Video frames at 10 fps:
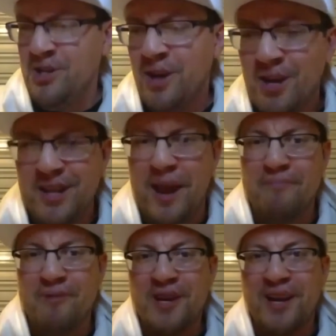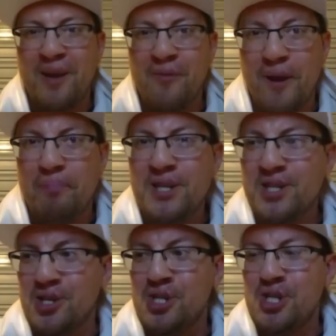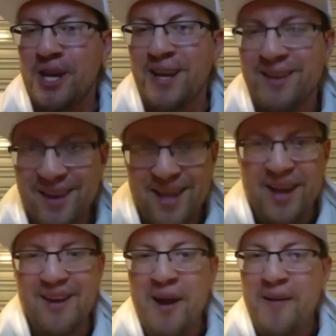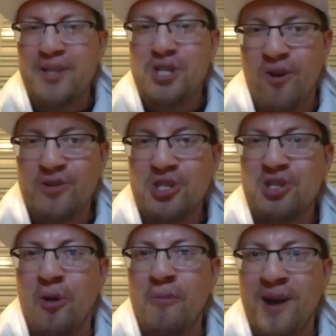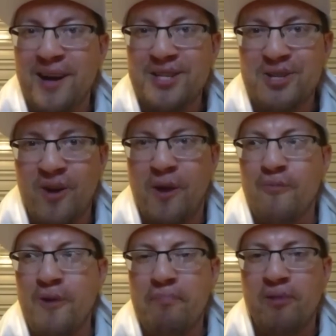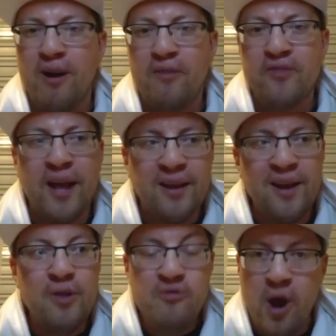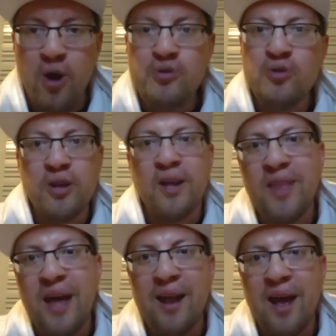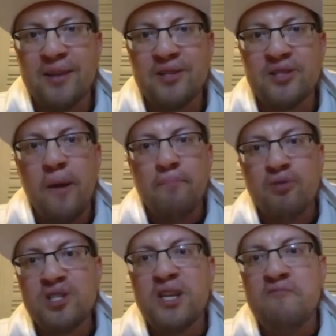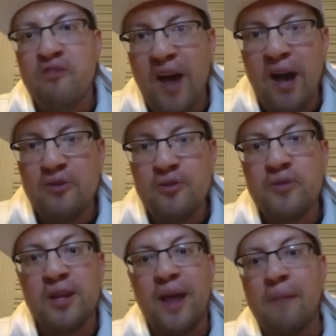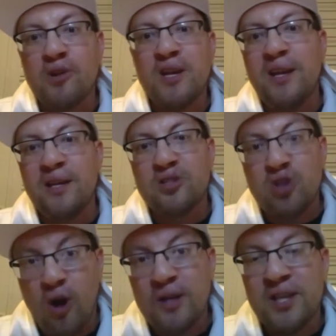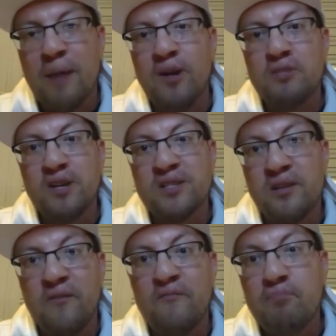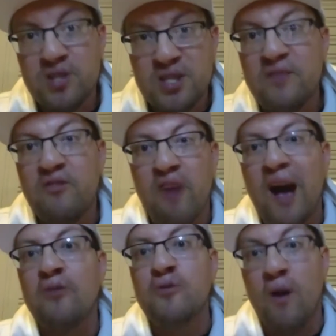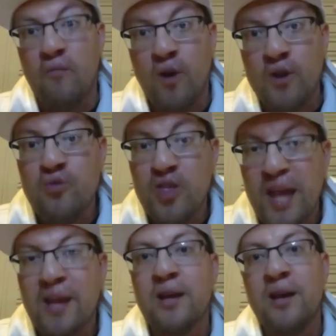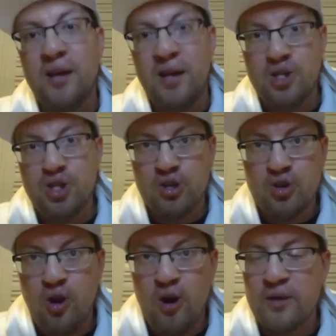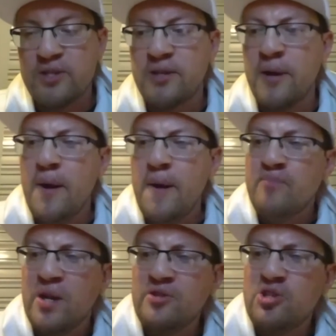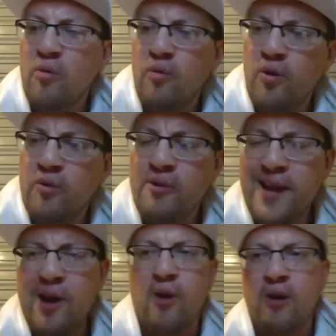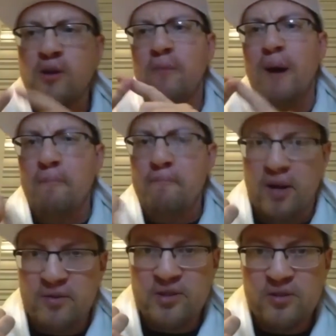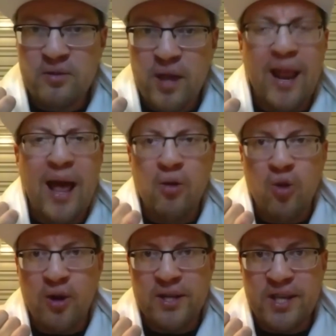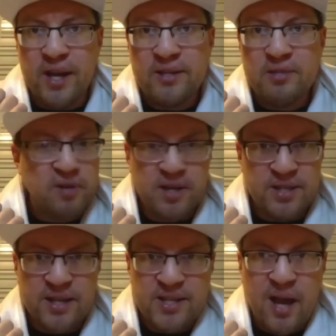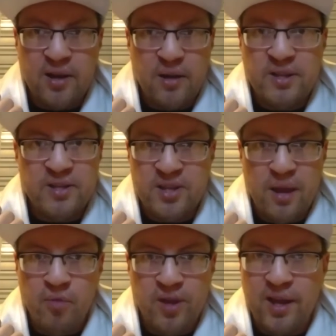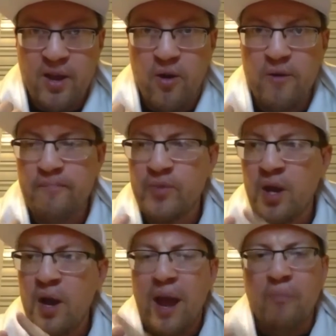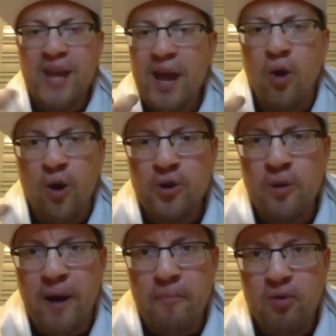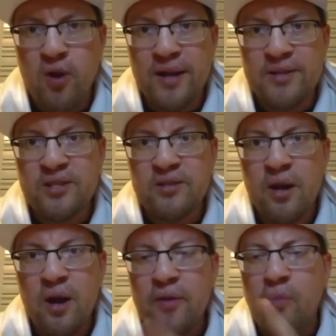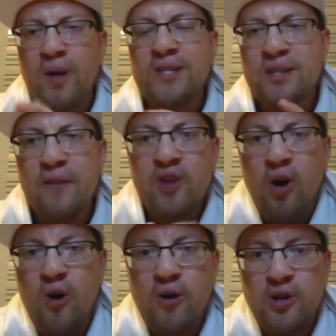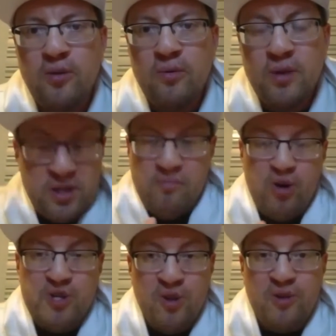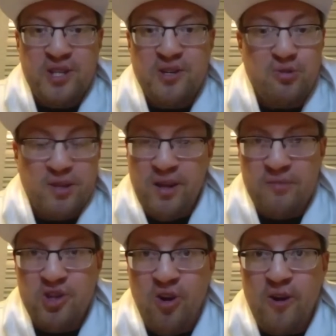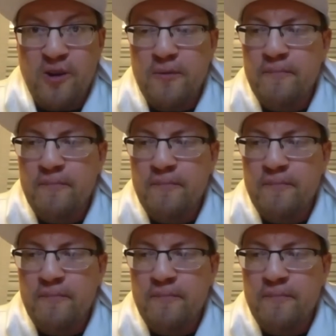Lamborghini, what a piece of shit. They charge so much. What a ripoff. Like, no, you look at that as perceived value. The Lamborghini has cost that much because of the perceived value of what you think it should cost. And so, well, if we can't argue about belts and how long it takes, because that's not going to be the same with any art, and we can't argue about price, then what's left to argue? Because the martial arts industry loves to argue.